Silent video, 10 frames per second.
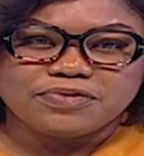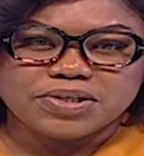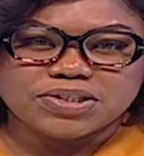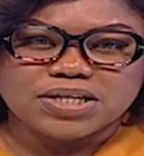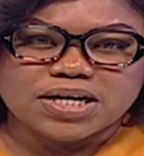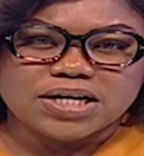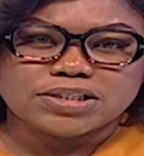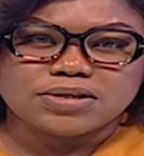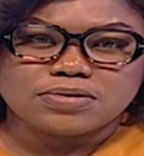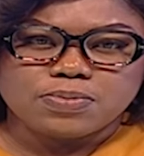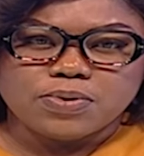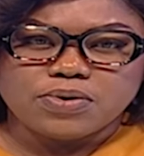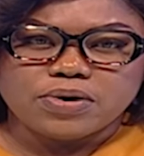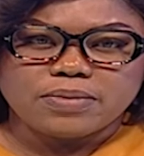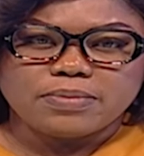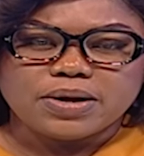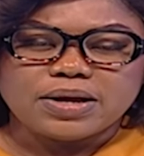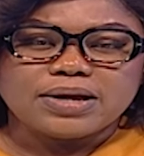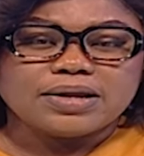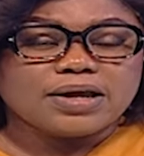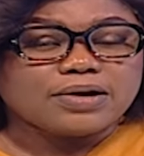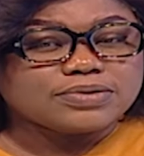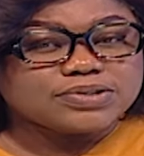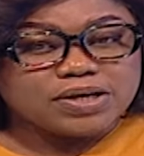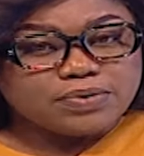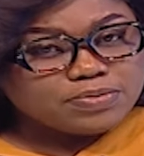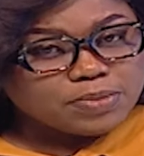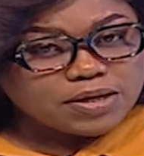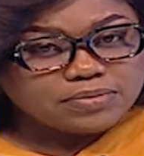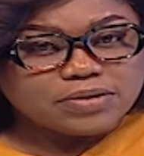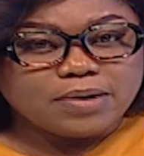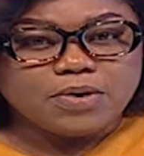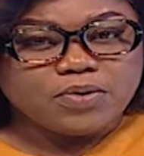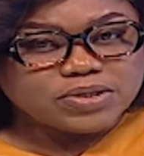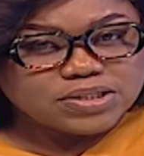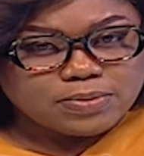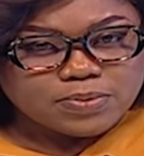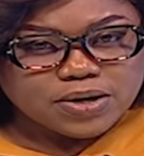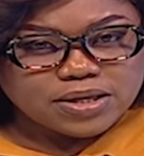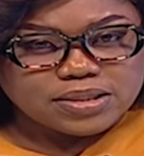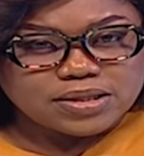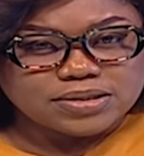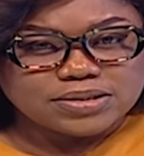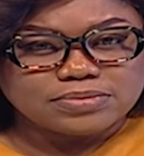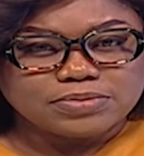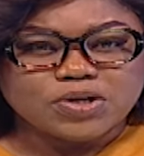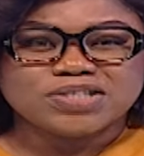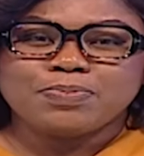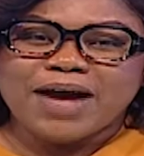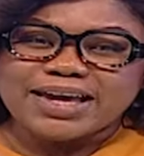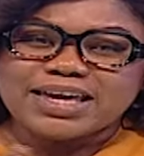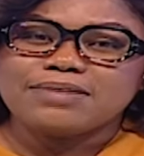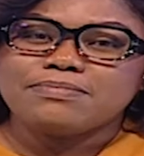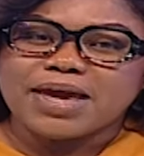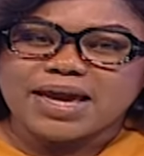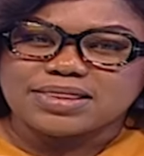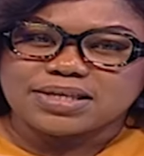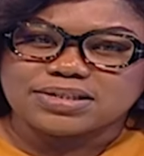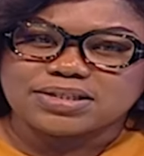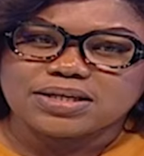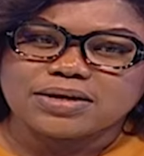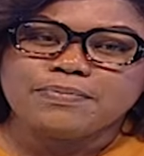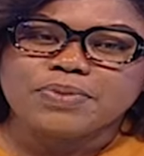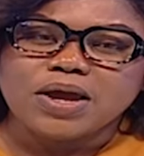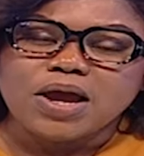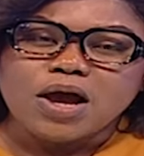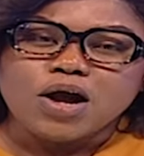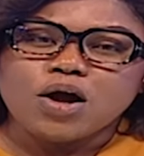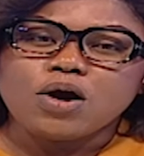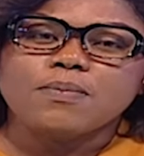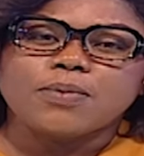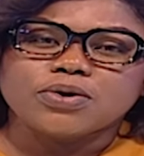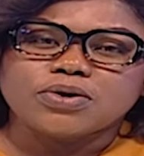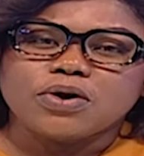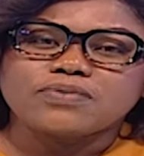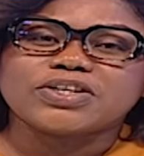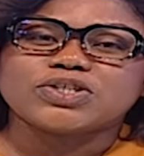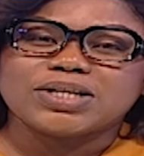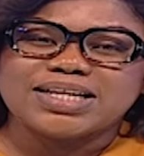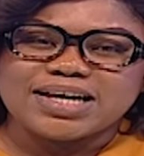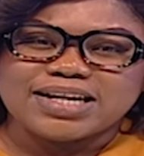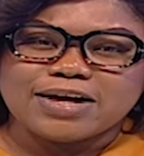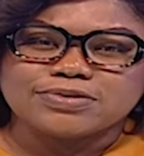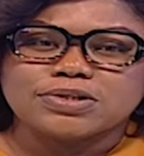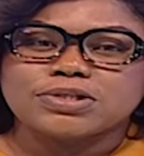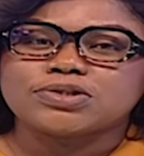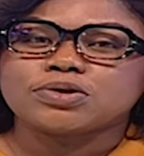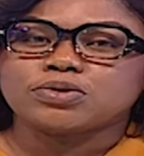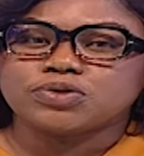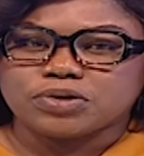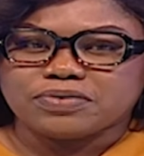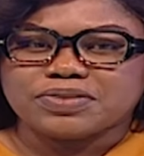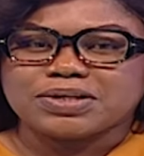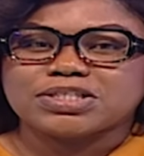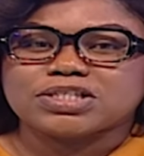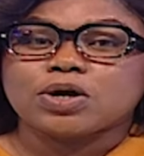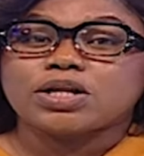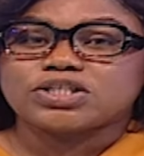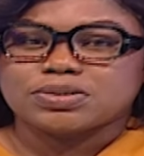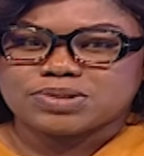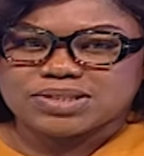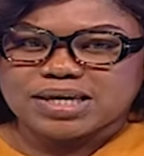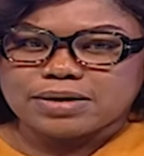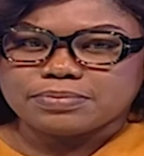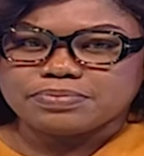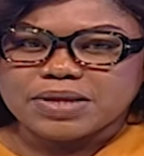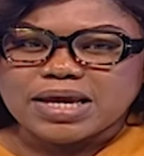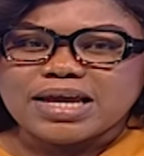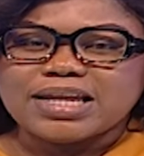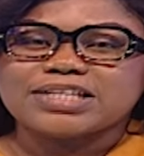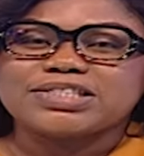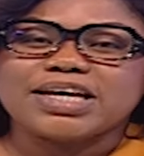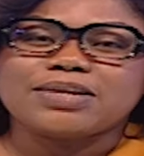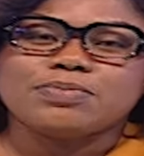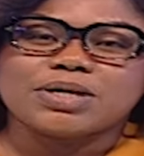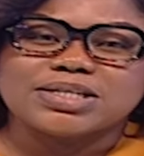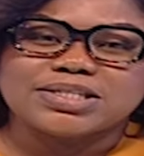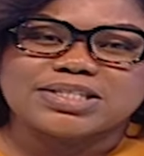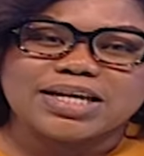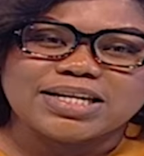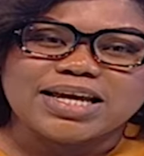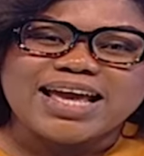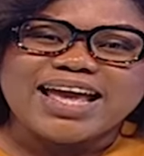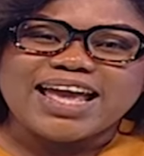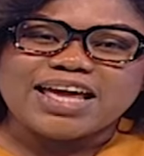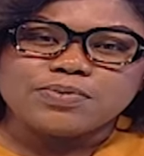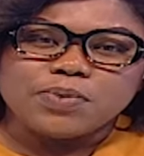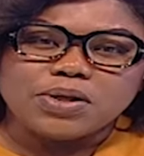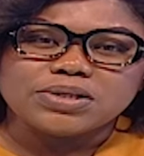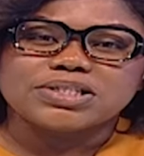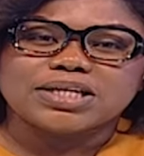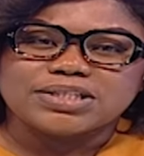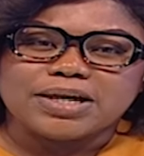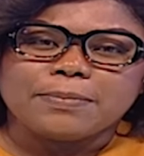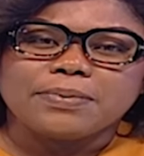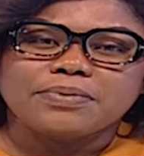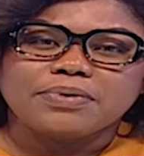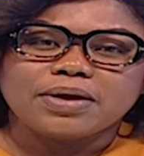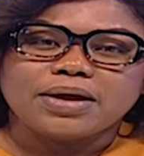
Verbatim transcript: the Free Senior High School Program. Now, stay with me. I'm going somewhere in this. Because back in May this year, Cocoa Board originally announced the dissolution of the scholarship scheme. In a statement, it said it will set up